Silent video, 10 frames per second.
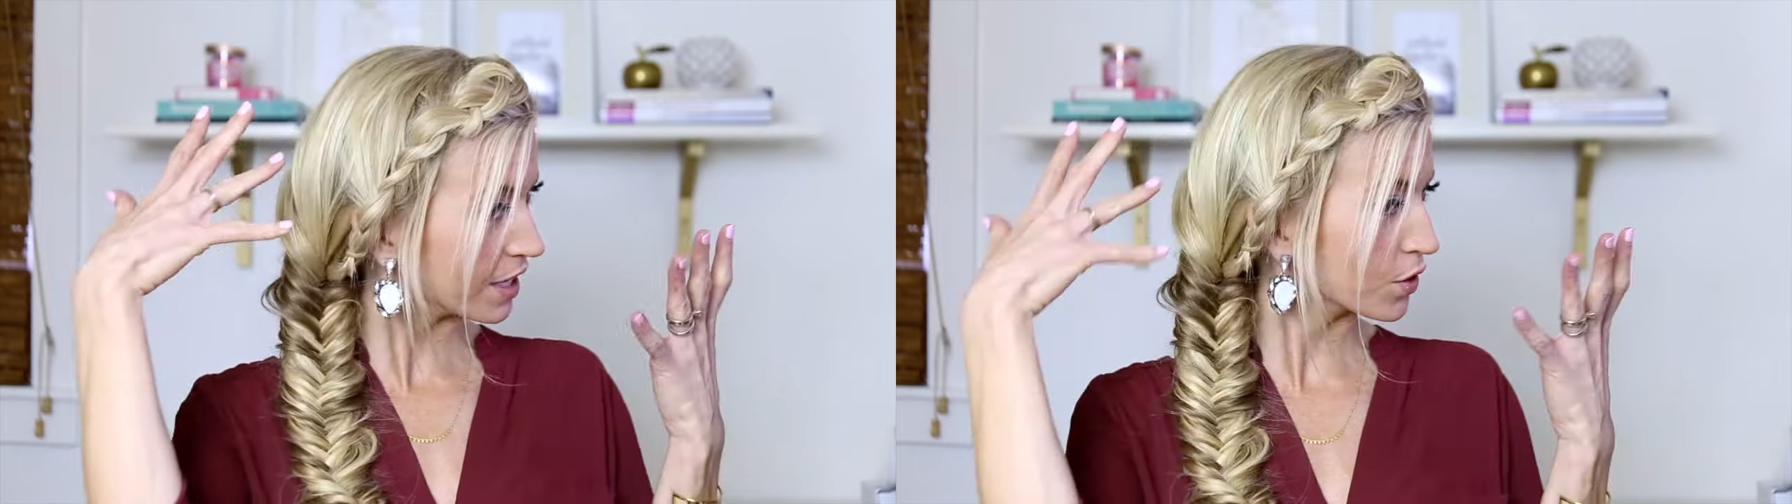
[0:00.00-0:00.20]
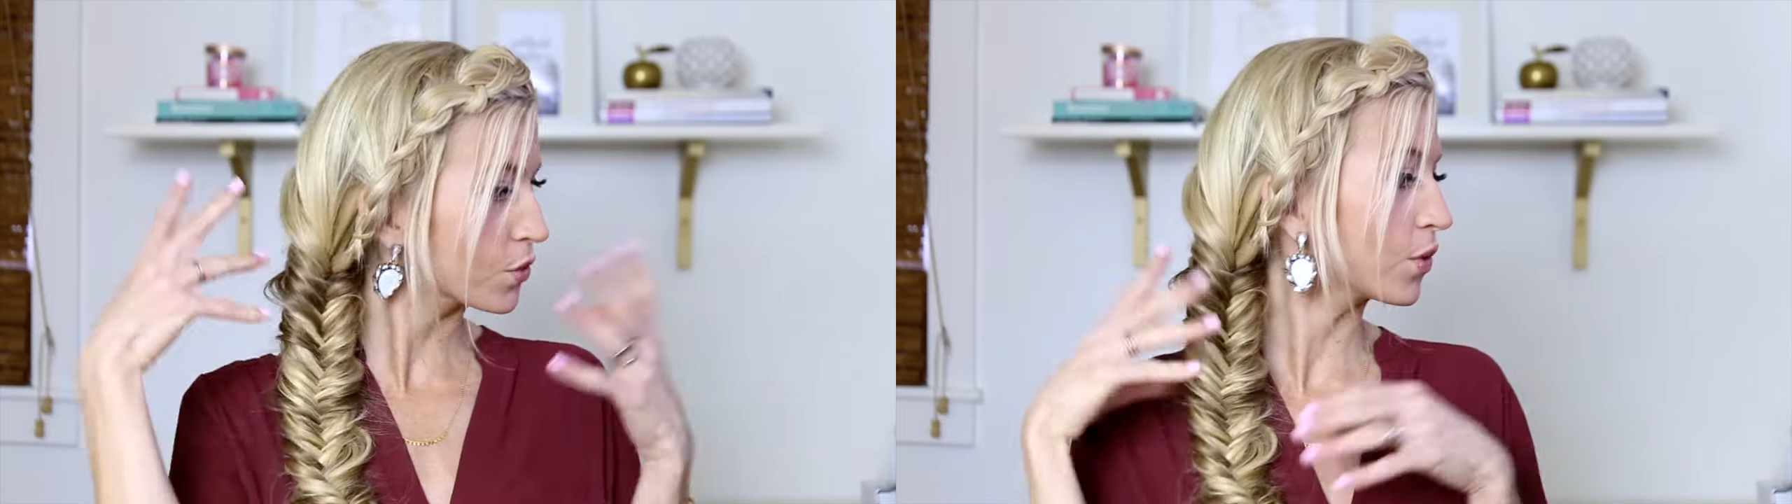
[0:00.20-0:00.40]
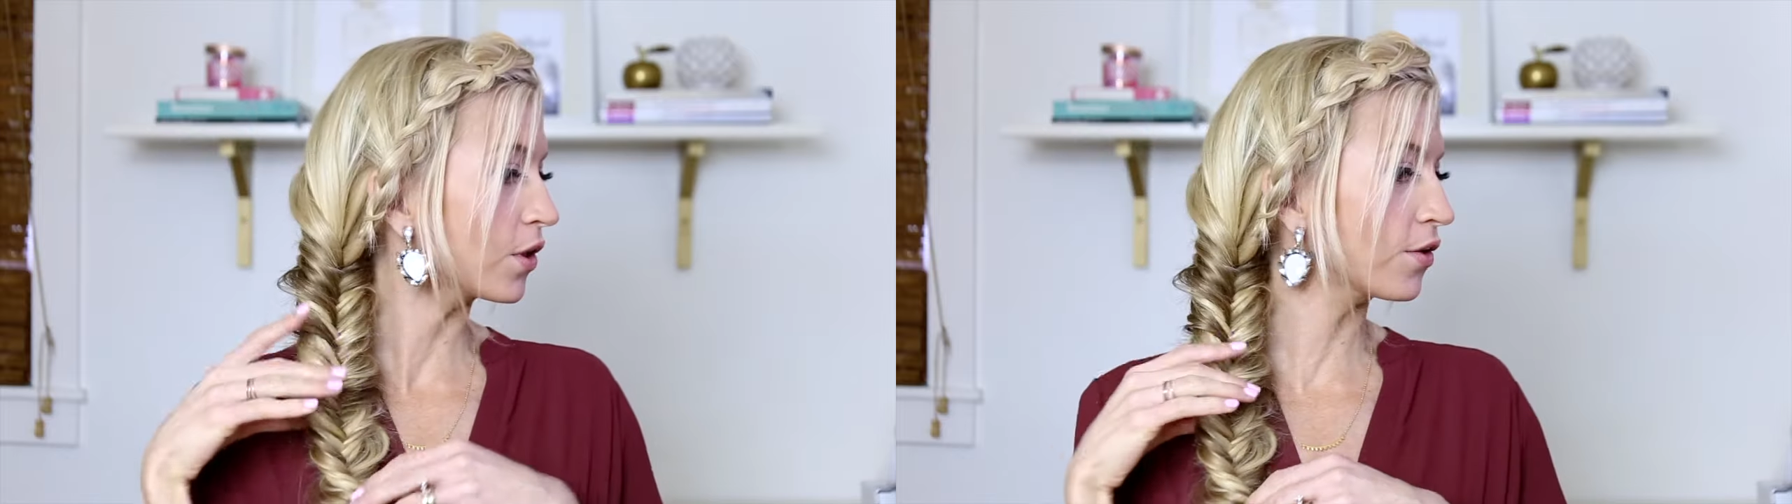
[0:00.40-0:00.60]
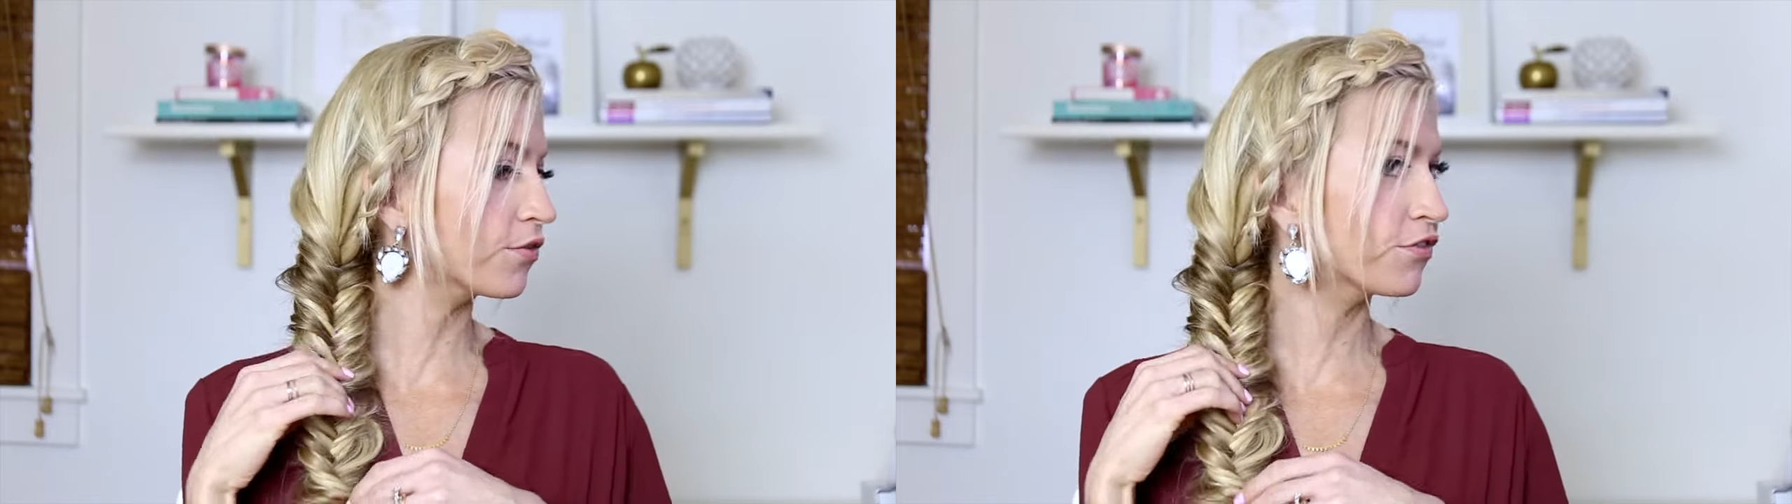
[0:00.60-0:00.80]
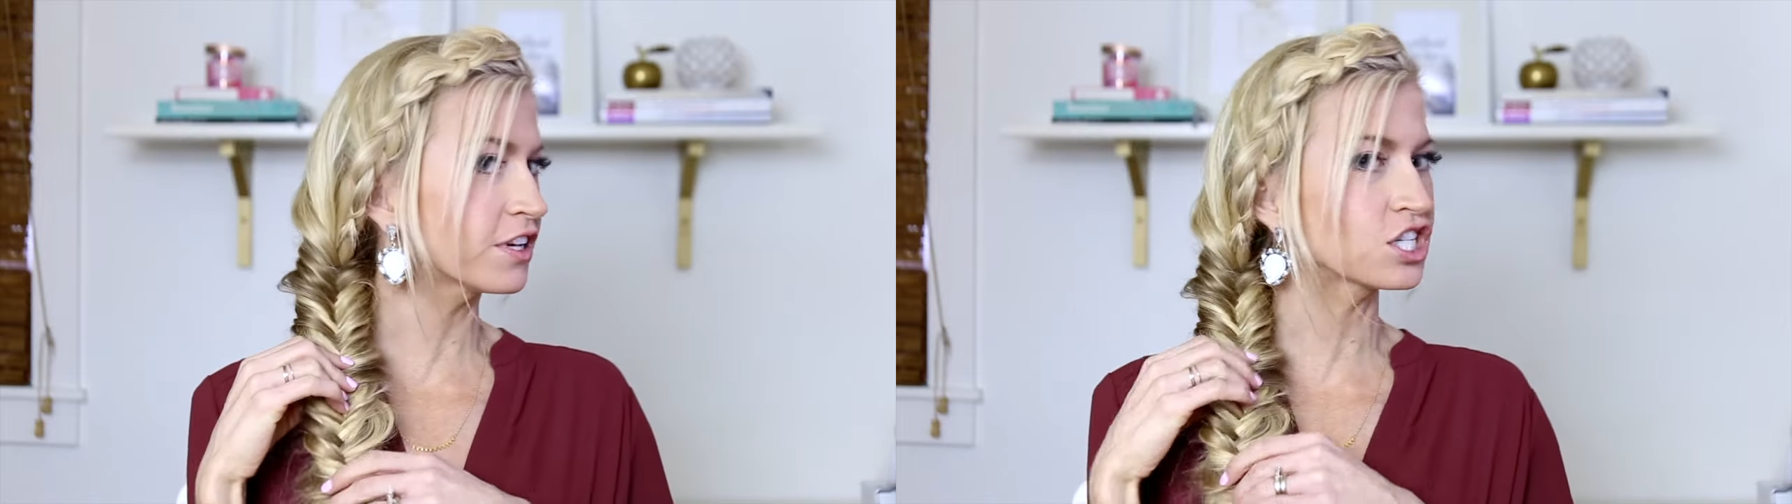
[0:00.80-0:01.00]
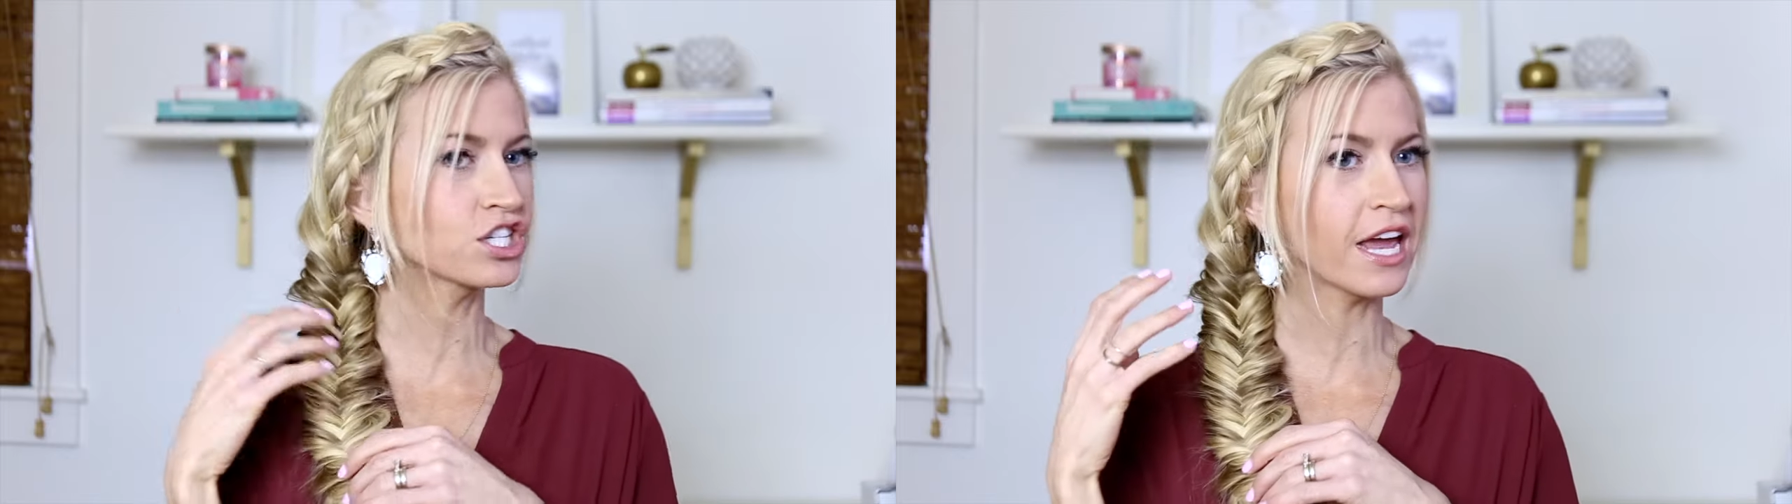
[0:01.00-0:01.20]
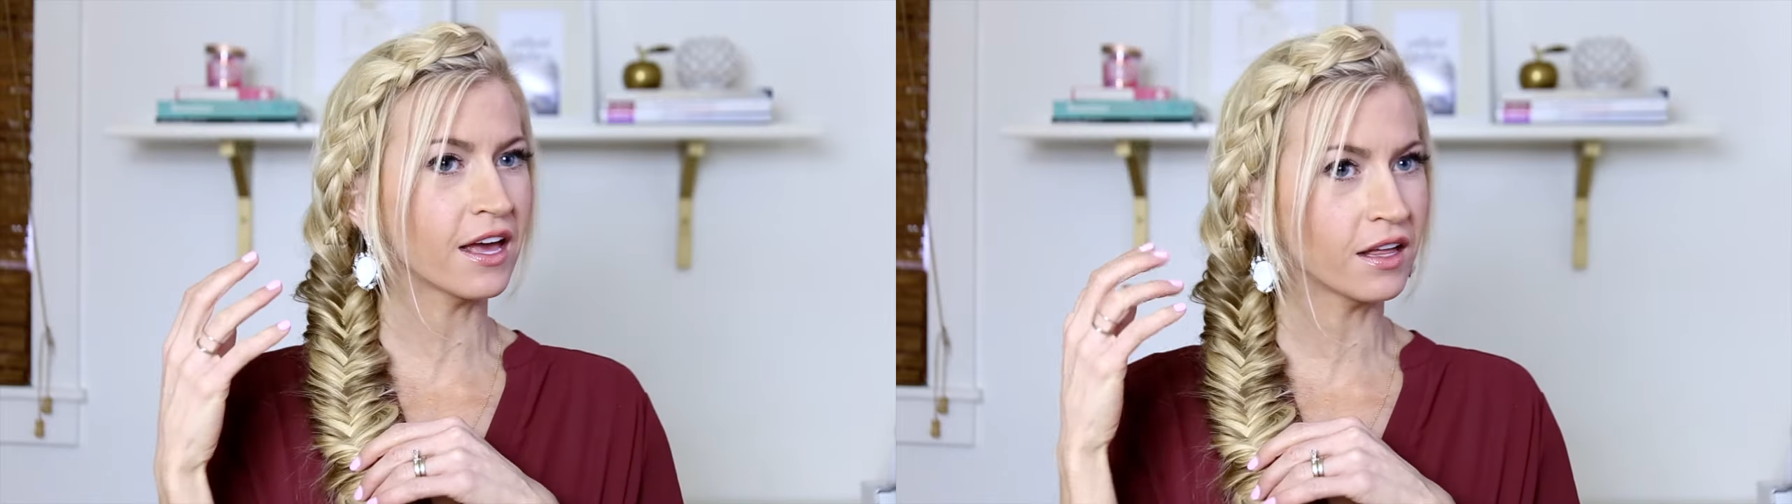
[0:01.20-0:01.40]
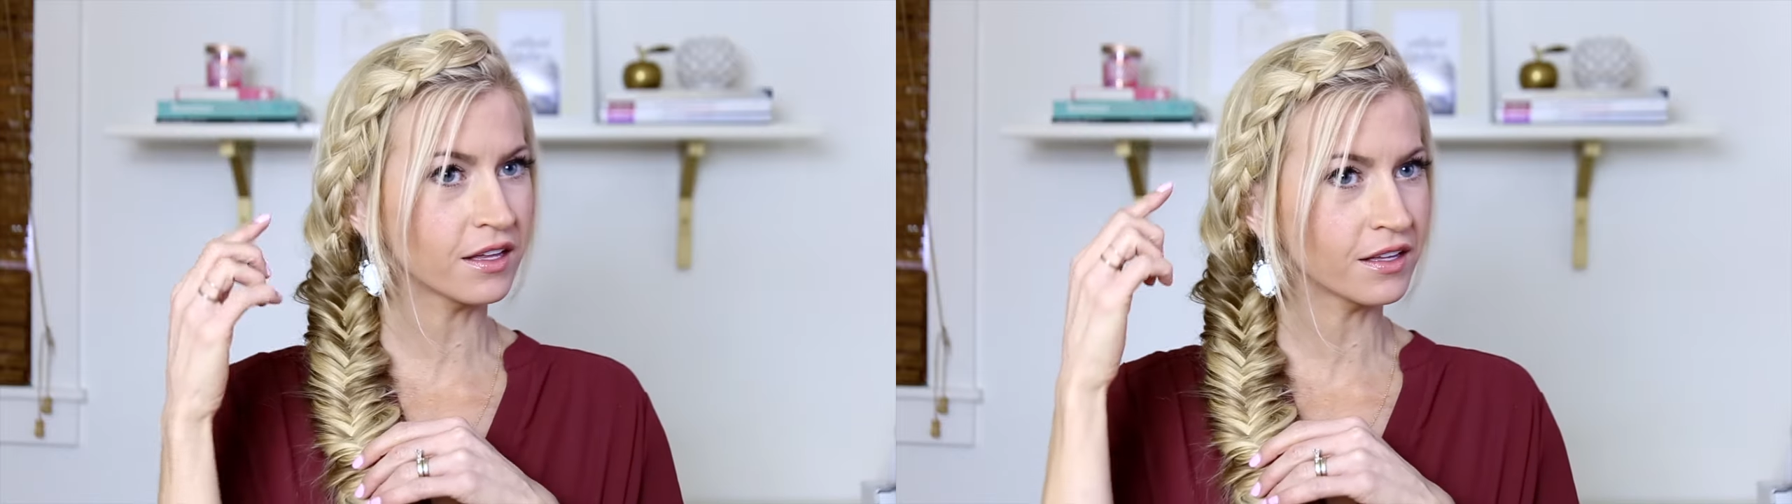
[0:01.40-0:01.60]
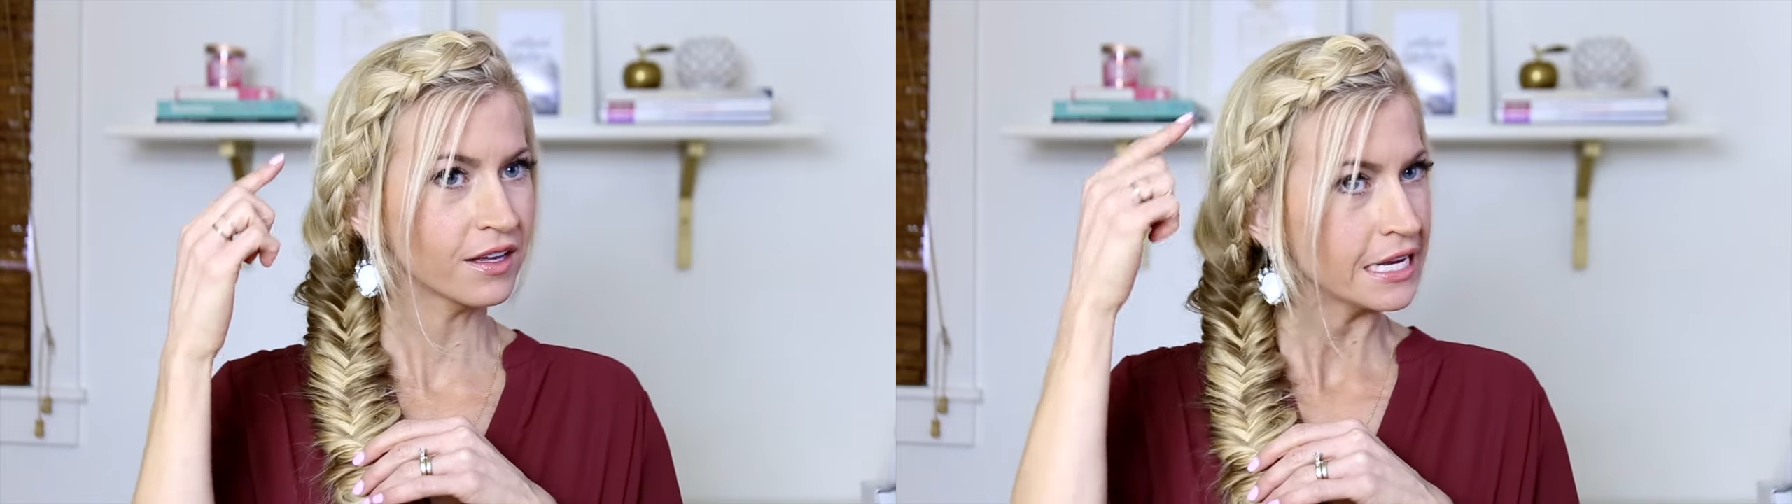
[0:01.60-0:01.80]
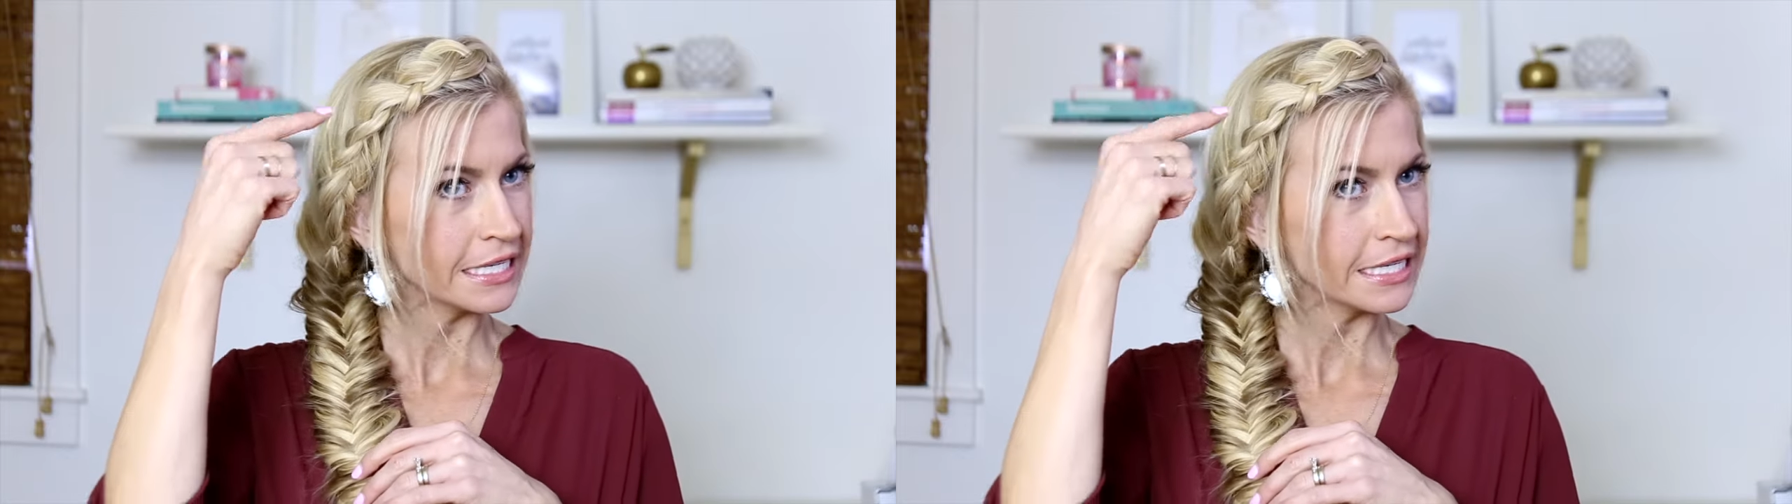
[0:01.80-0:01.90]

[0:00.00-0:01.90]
cool fishtail